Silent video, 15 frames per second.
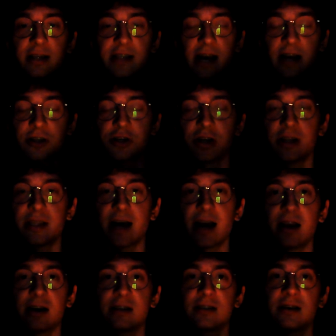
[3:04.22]
actually
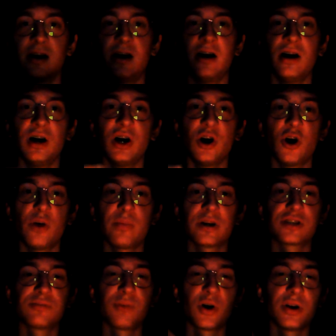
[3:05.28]
tell us how
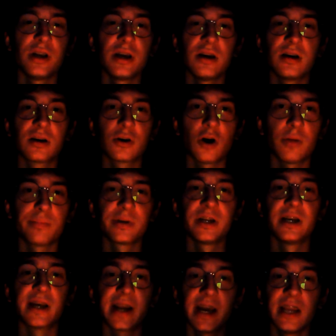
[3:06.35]
much money
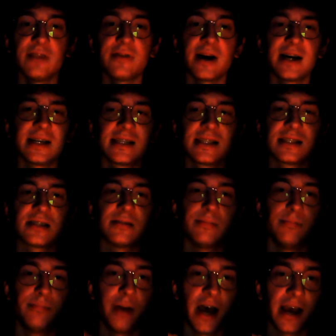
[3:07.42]
company reinvests
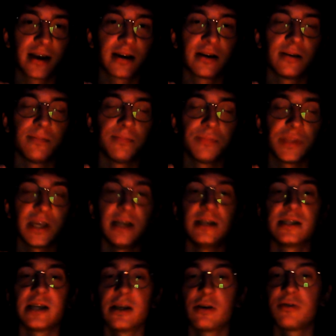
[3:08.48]
back
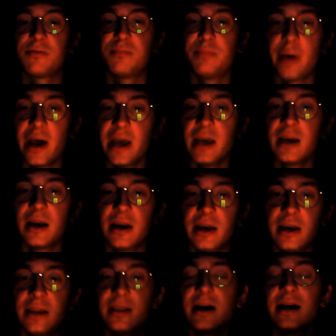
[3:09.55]
instead of paying
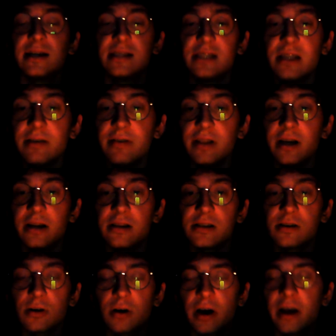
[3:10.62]
it as
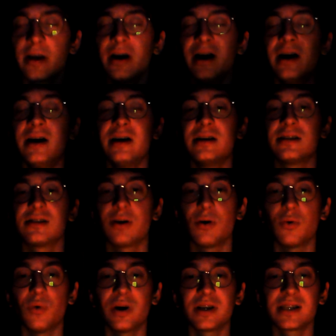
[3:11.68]
dividends, okay?
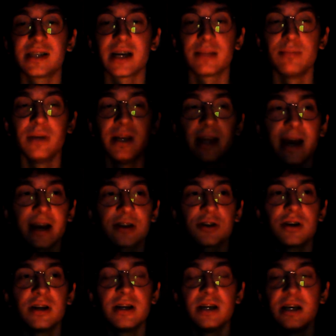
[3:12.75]
So what does that mean
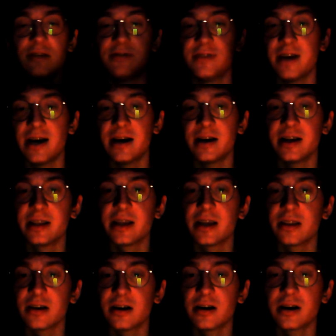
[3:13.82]
actually if the
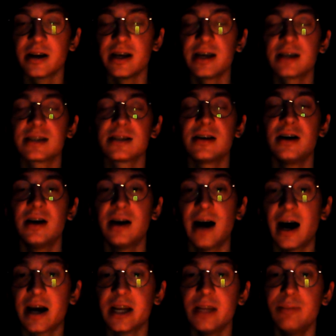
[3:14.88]
retained earnings
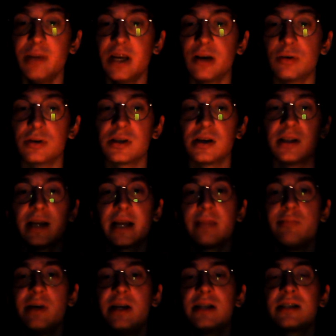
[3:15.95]
are in minus? That
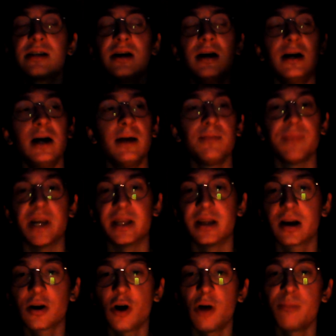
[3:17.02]
means that
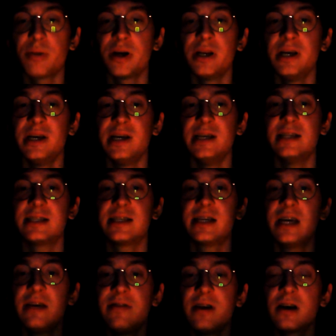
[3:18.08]
the company is
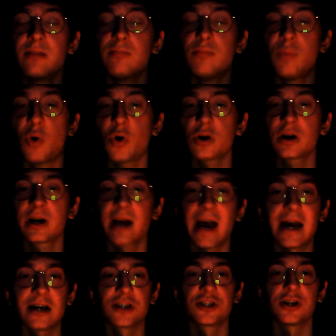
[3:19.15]
giving more
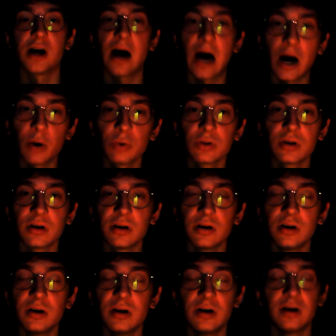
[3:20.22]
cash out
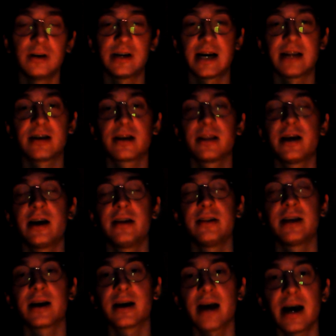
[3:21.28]
rather than
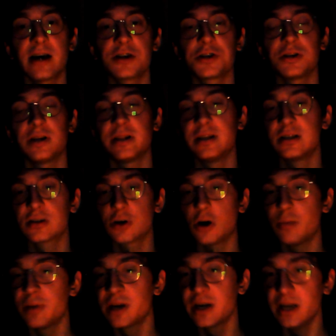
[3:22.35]
the cash that is
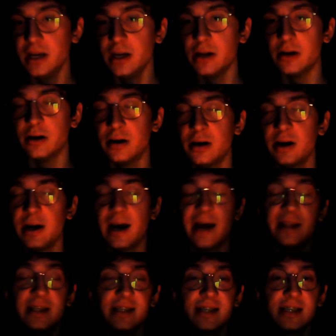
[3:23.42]
coming in.
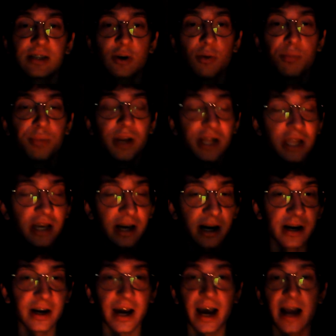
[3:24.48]
And this is completely
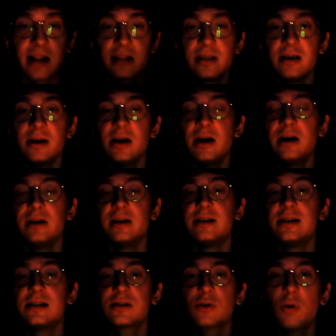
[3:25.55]
unhealthy.
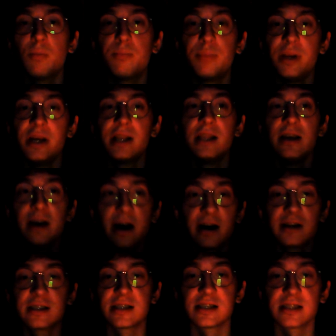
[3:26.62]
This is completely
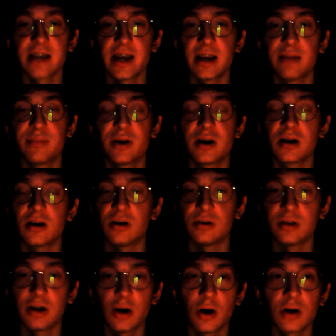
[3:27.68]
unsustainable
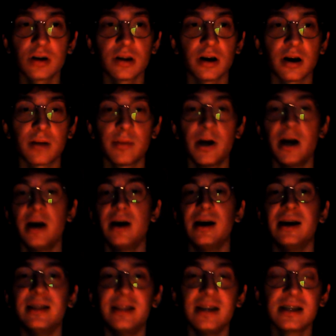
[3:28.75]
on the long term.
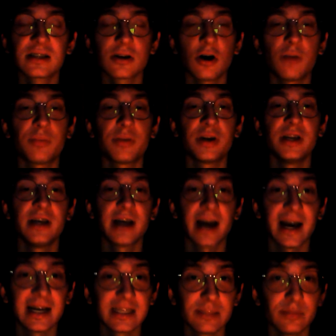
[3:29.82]
And this company
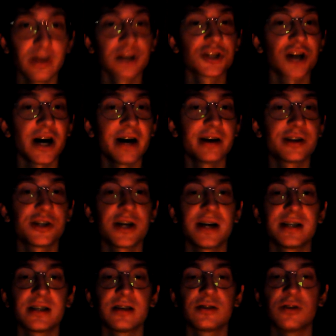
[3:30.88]
has much higher
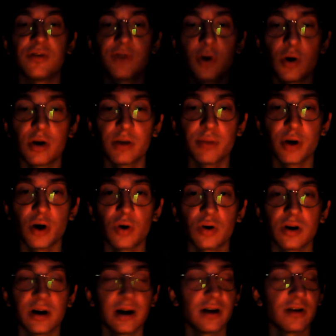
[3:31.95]
chances of going
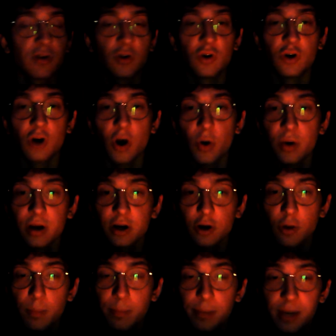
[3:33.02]
broke, going
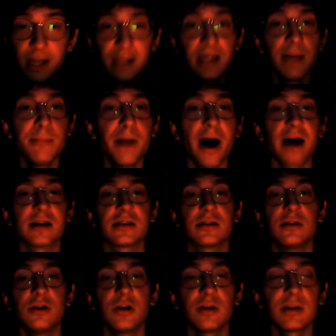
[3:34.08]
completely bust.
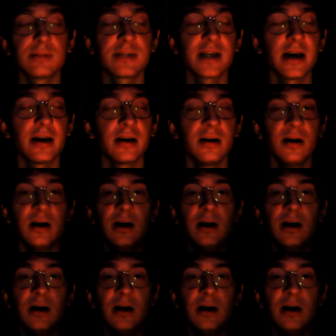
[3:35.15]
You know what I'm saying?